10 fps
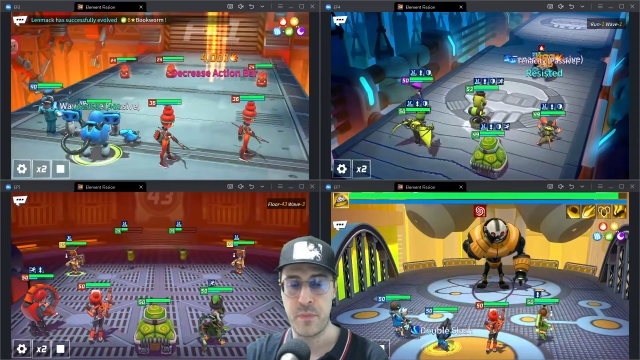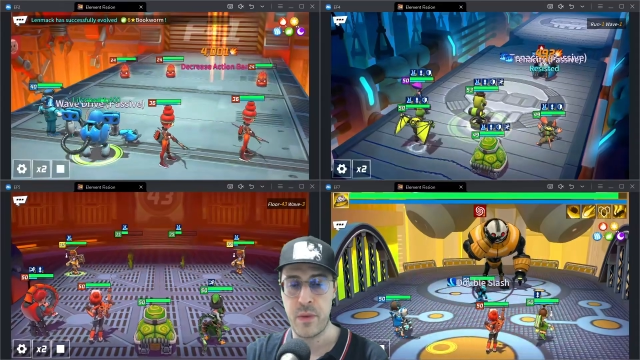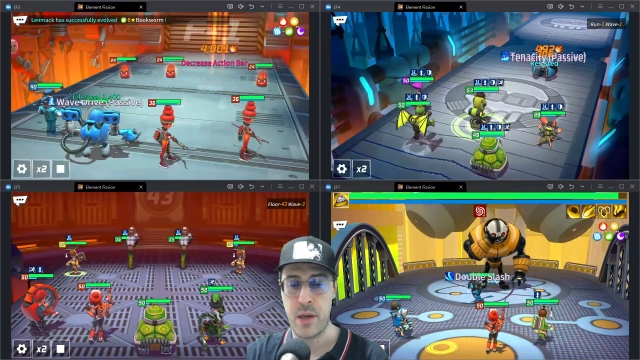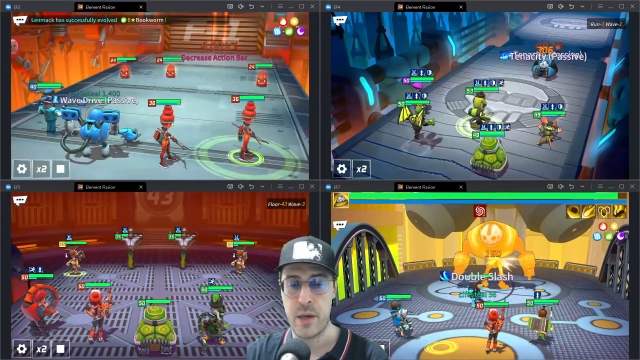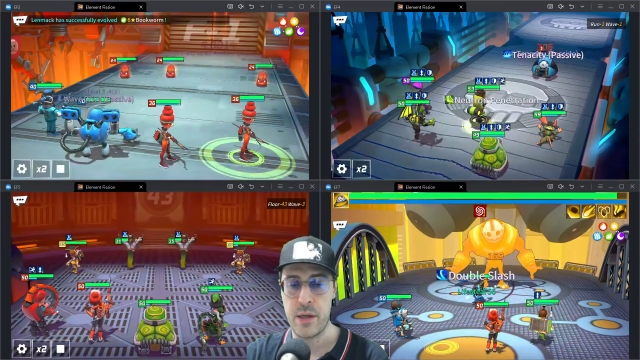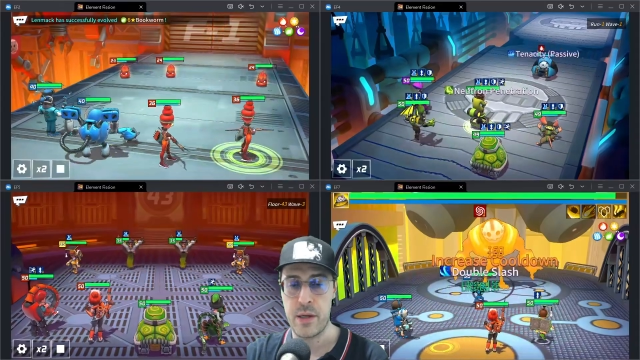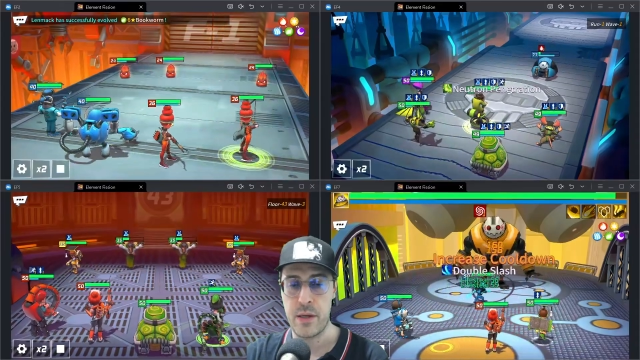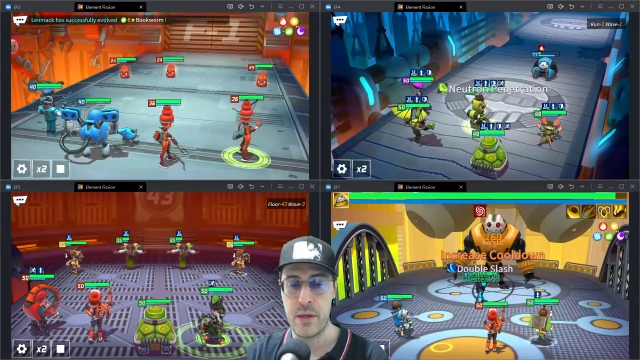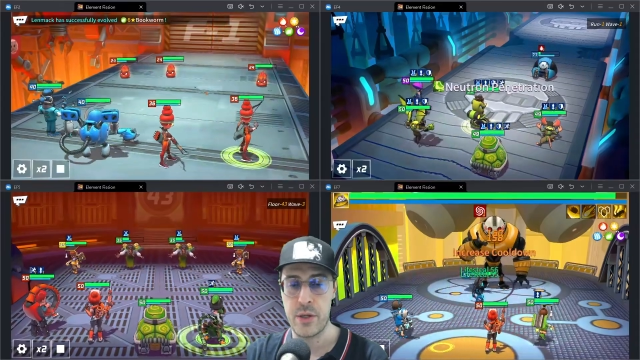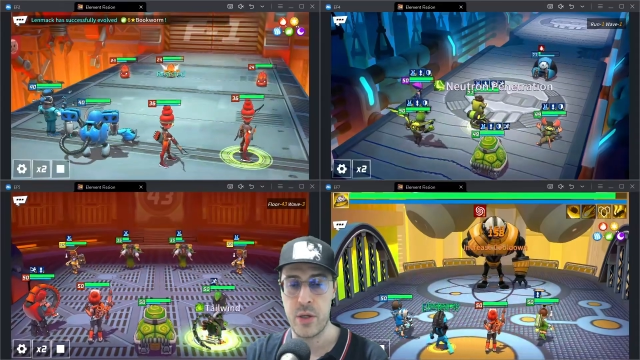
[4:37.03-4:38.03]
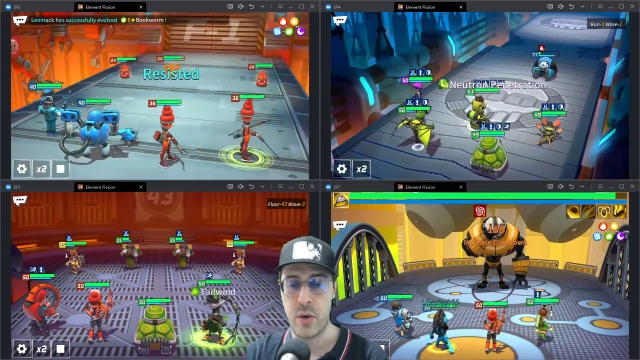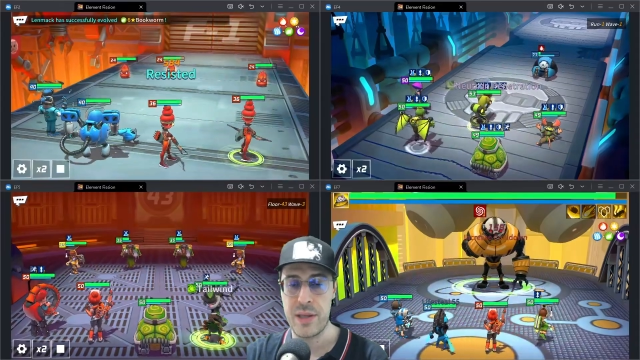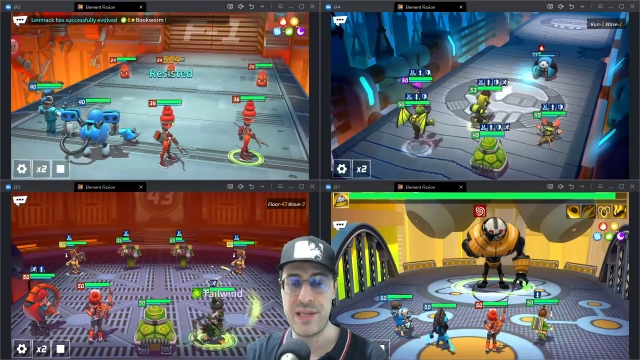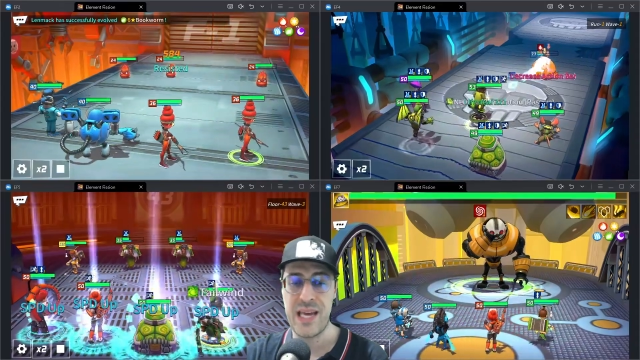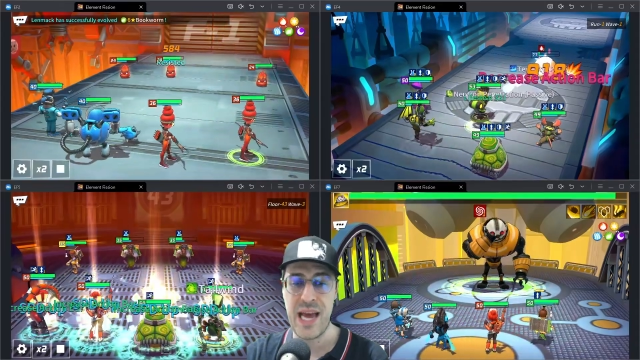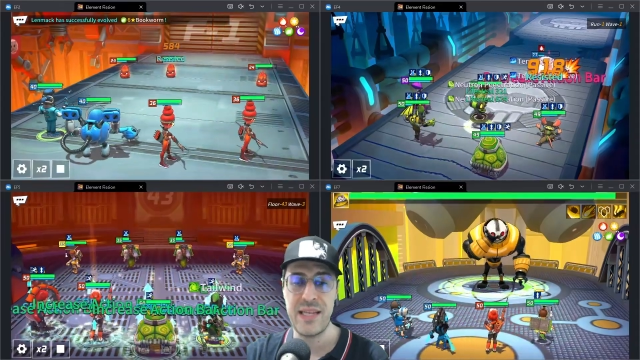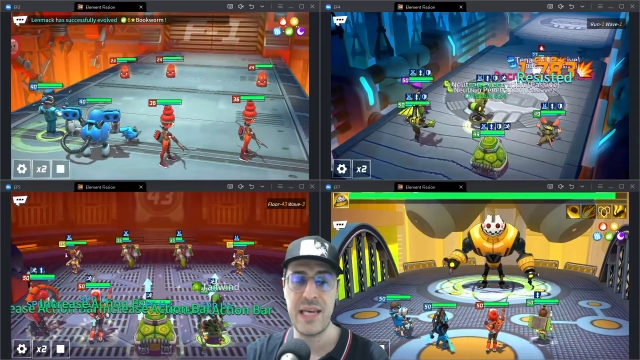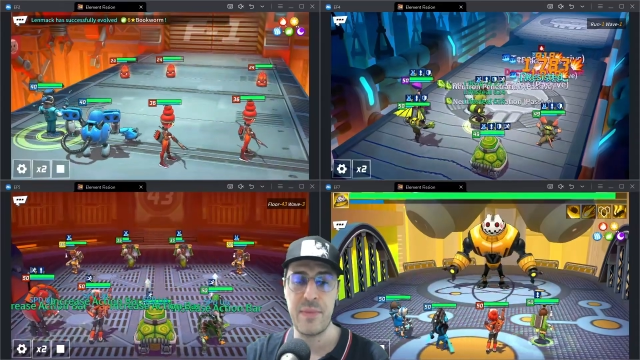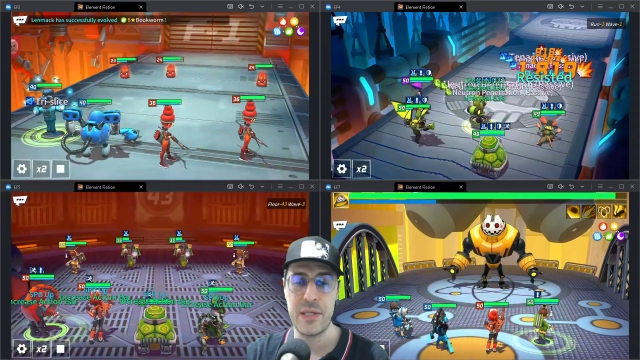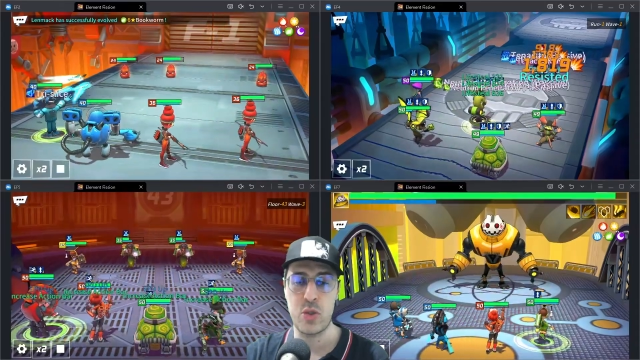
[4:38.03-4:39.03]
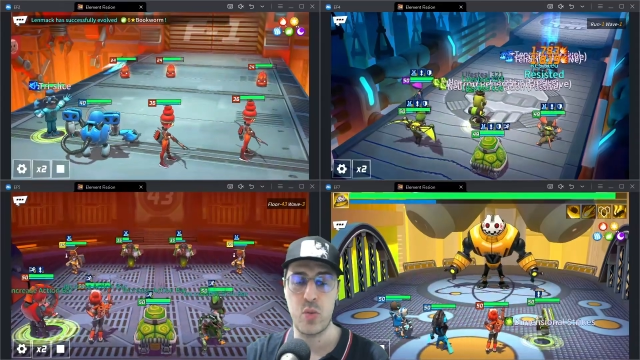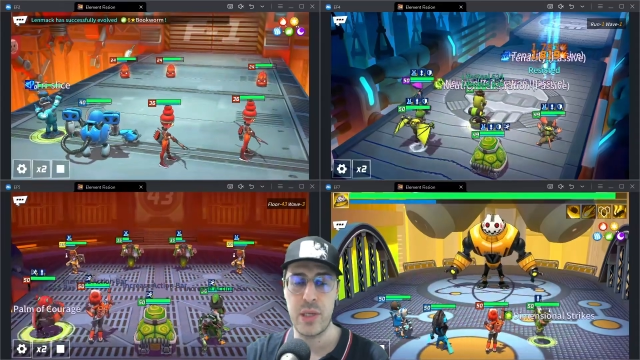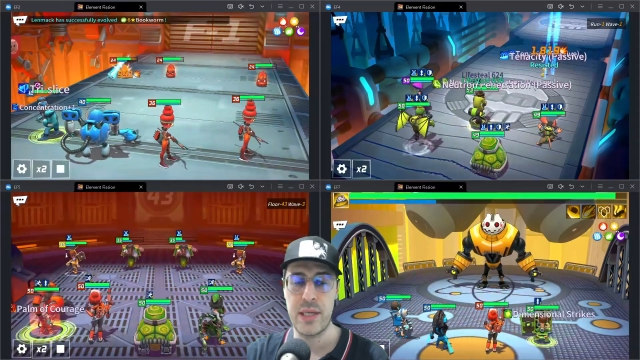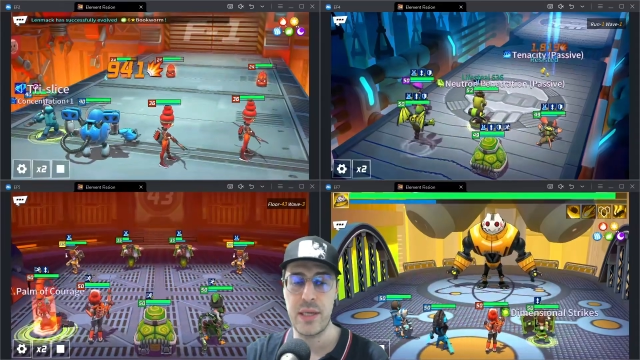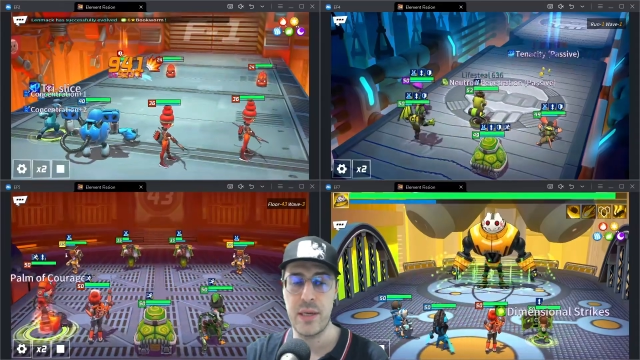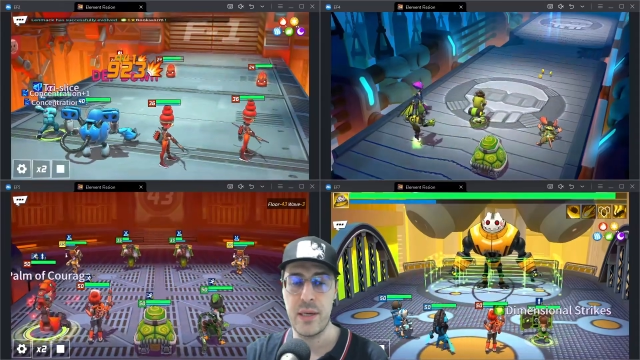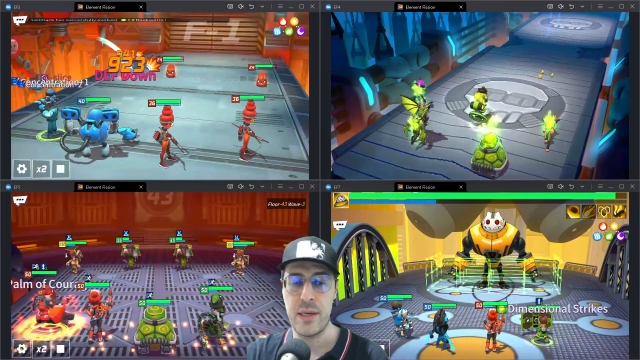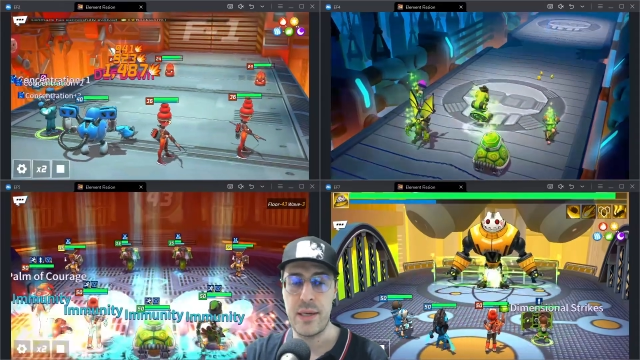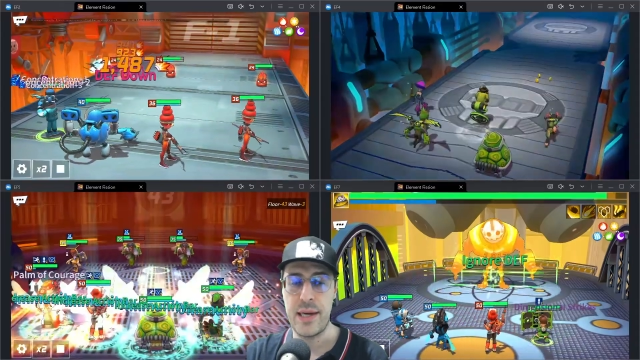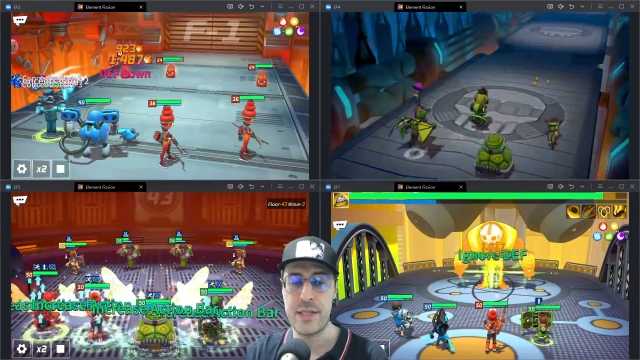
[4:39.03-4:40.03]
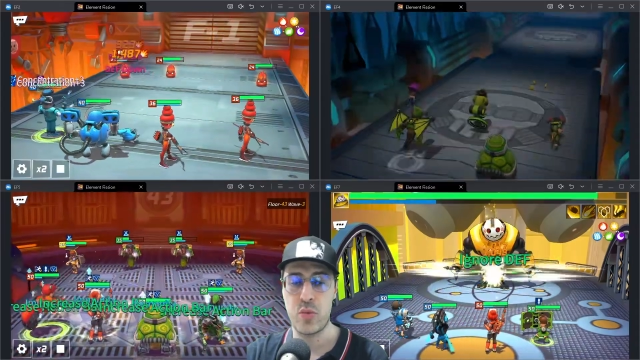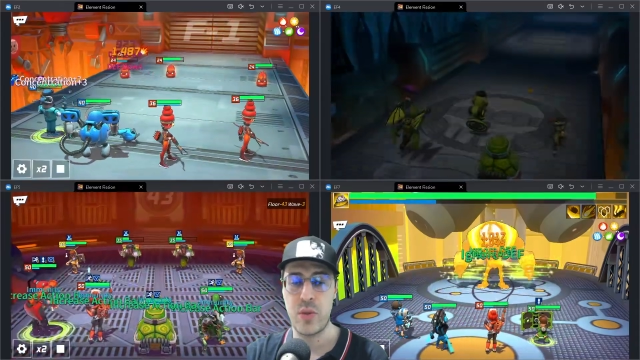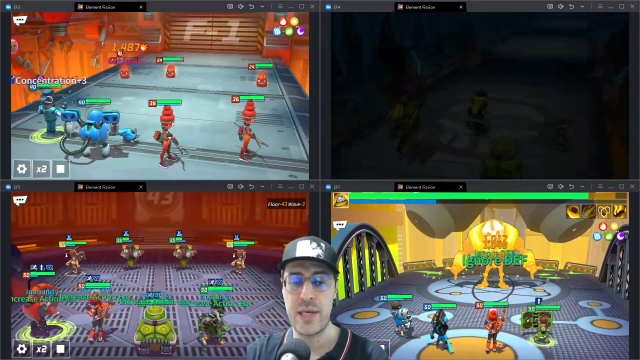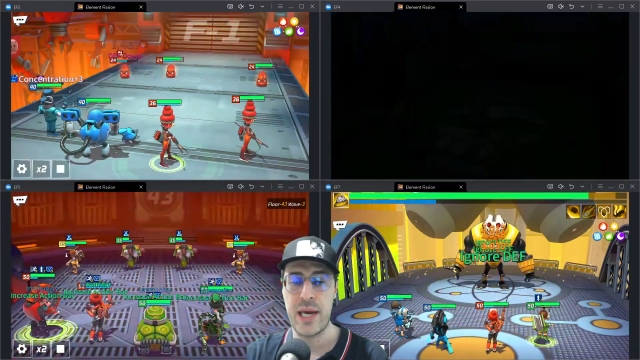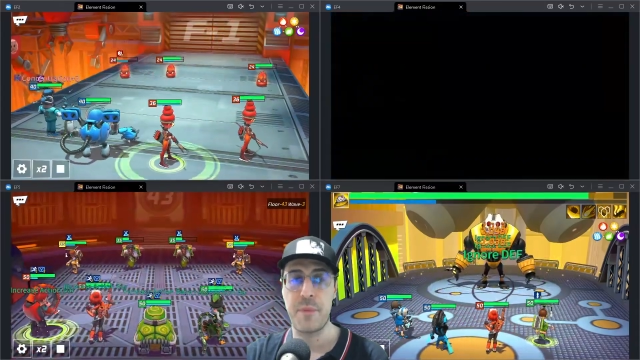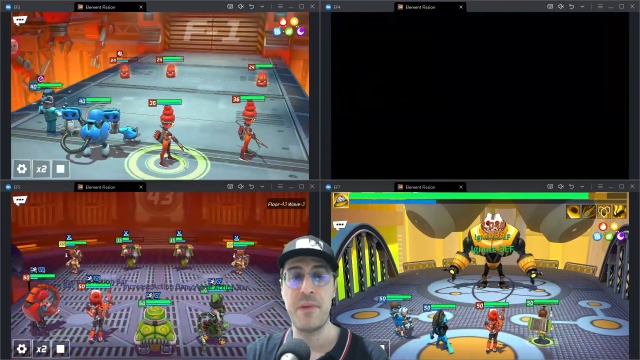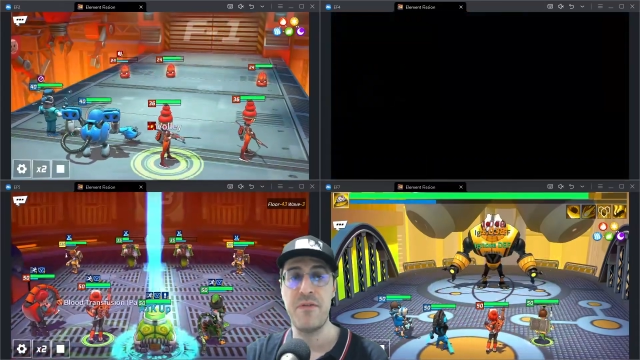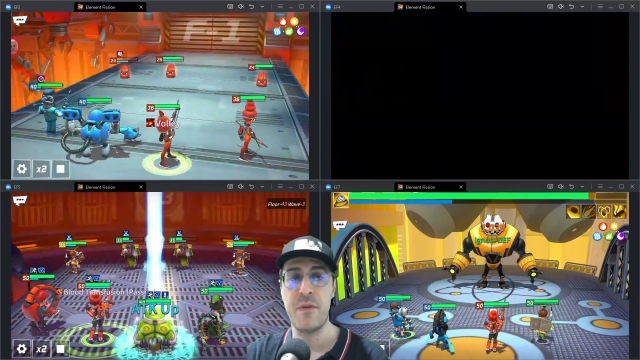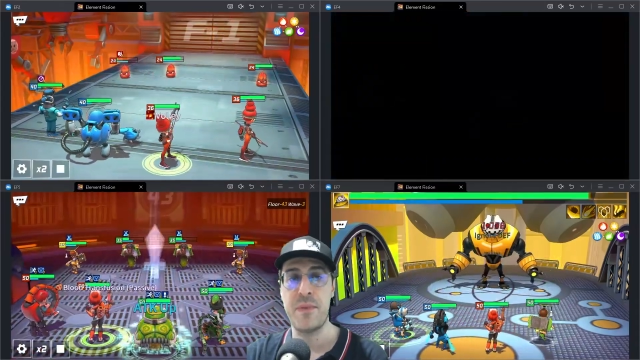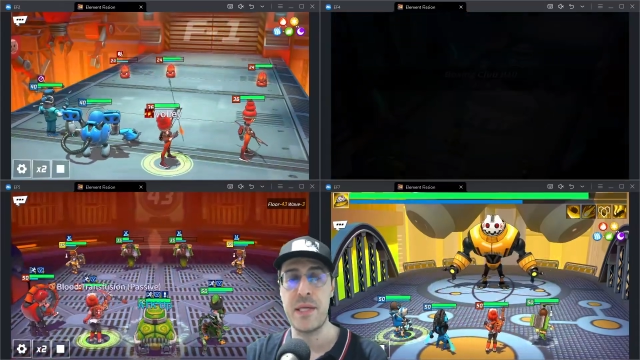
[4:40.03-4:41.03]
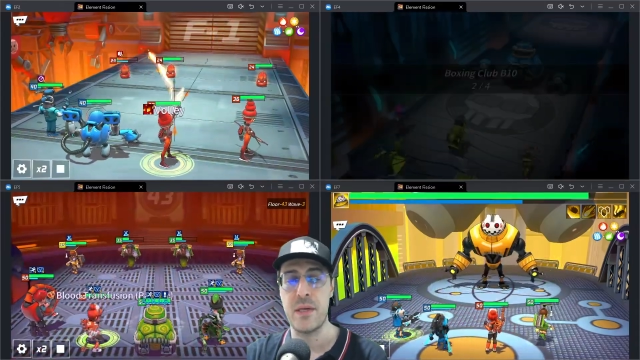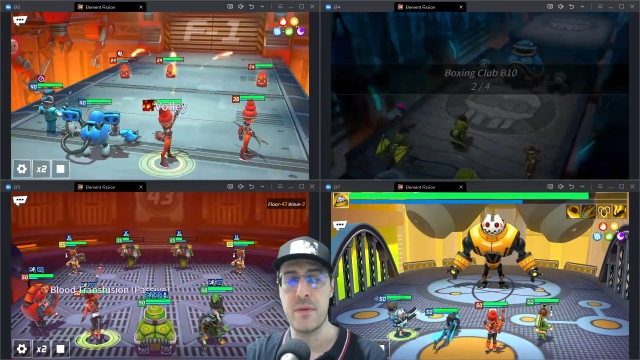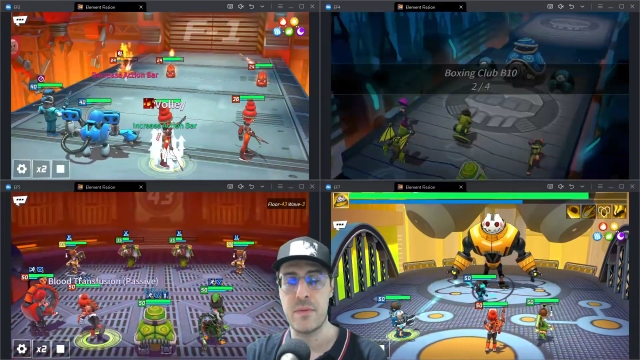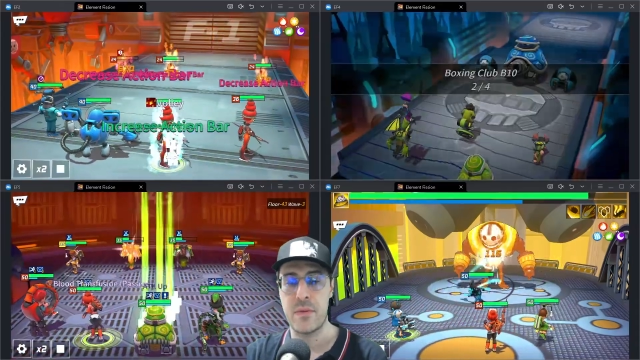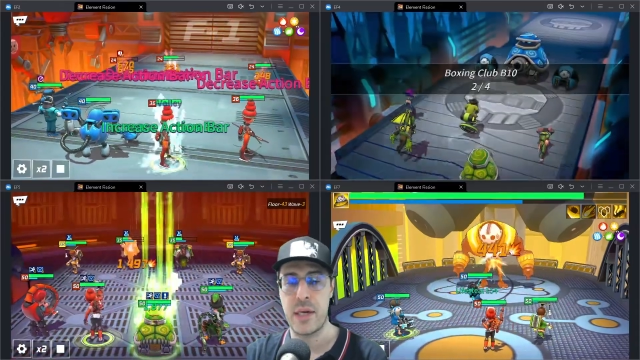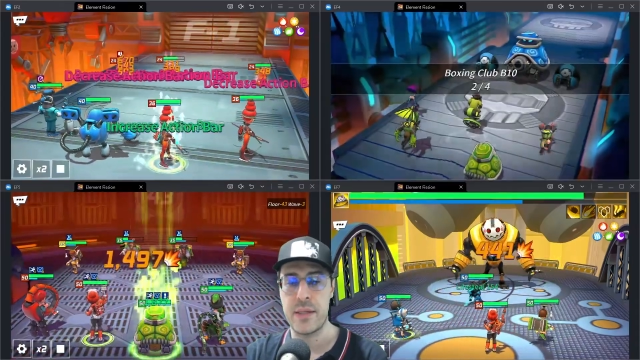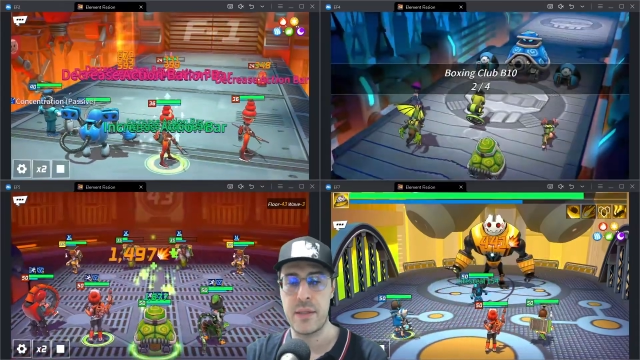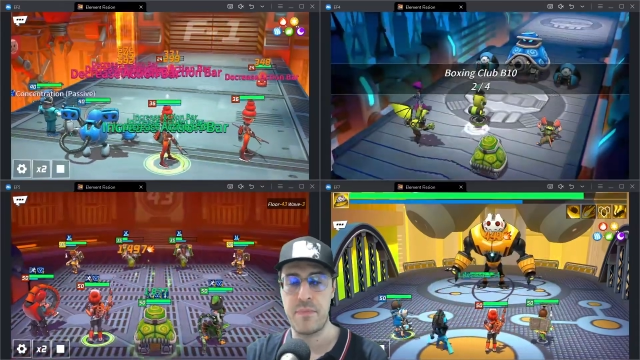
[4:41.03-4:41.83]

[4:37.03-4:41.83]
And the end game is really like PvP, right?